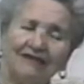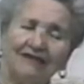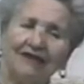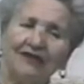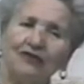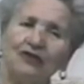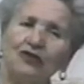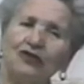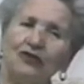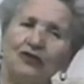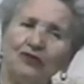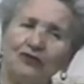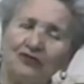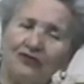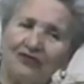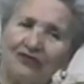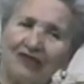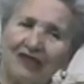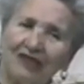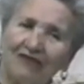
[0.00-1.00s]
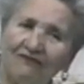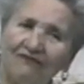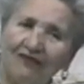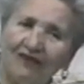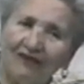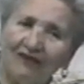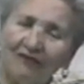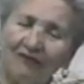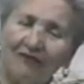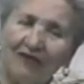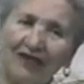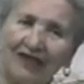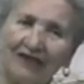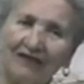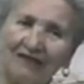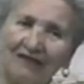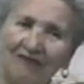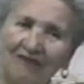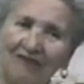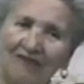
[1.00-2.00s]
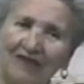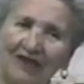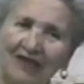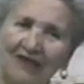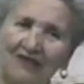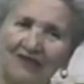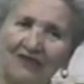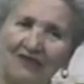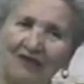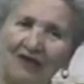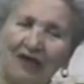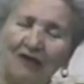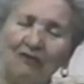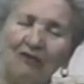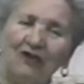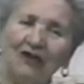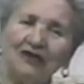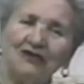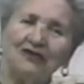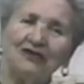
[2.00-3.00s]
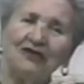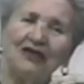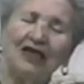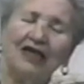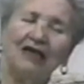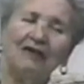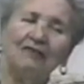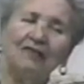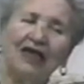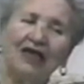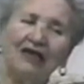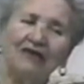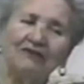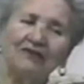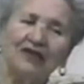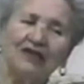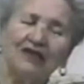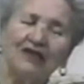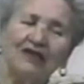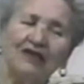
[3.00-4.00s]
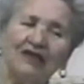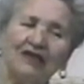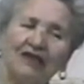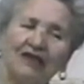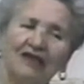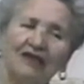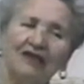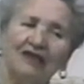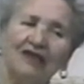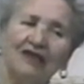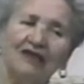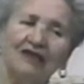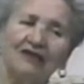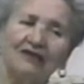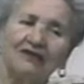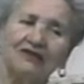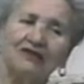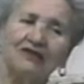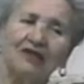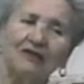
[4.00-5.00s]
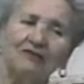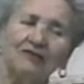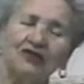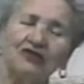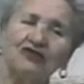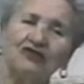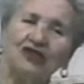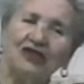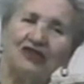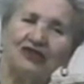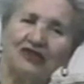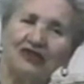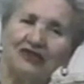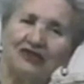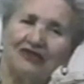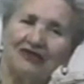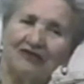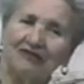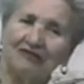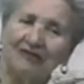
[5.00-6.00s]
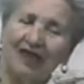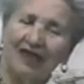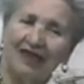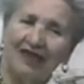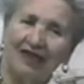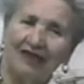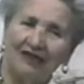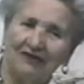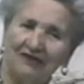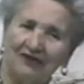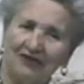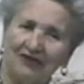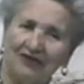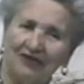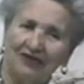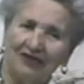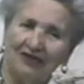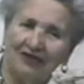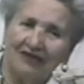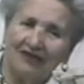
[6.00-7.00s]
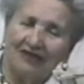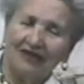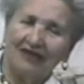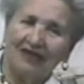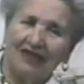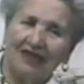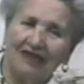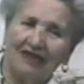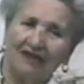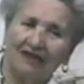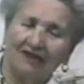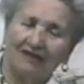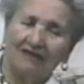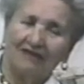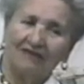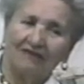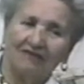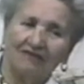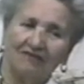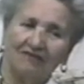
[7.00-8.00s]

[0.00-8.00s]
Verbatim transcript: he said, you sing very well. So I want, to, I'm having uh, some musicians in my house. Uh,